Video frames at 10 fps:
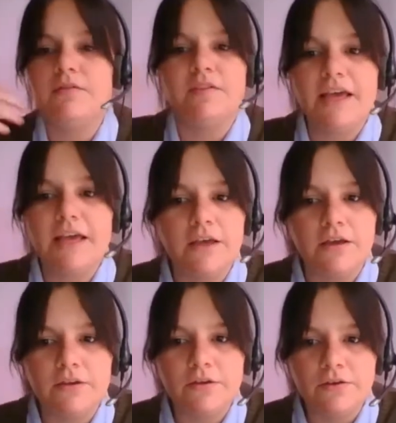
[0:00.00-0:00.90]
think
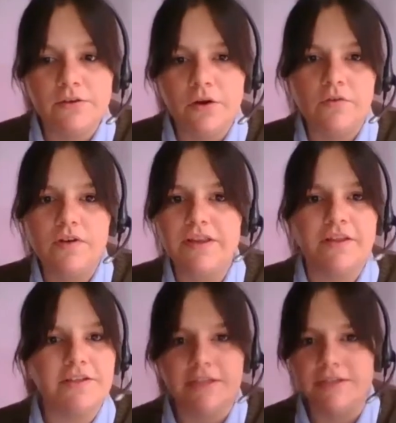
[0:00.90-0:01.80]
of
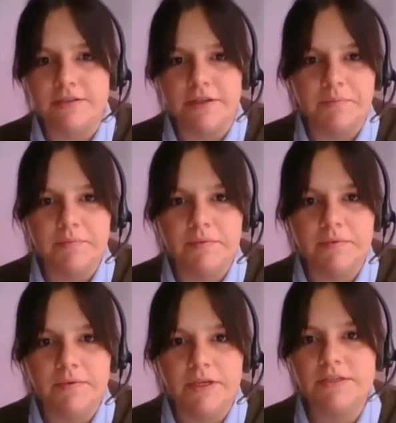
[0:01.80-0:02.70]
another system.
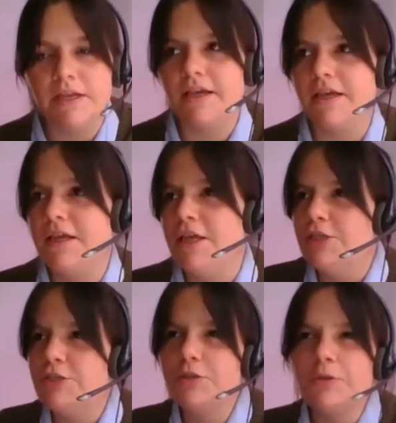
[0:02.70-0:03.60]
Like,
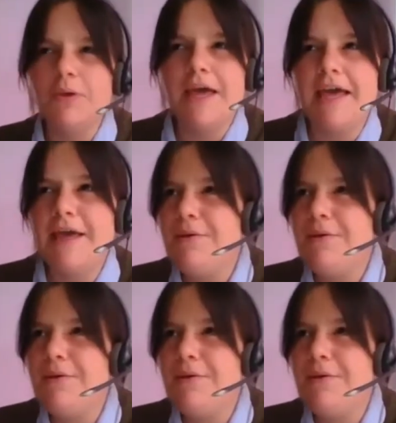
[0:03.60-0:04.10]
so how,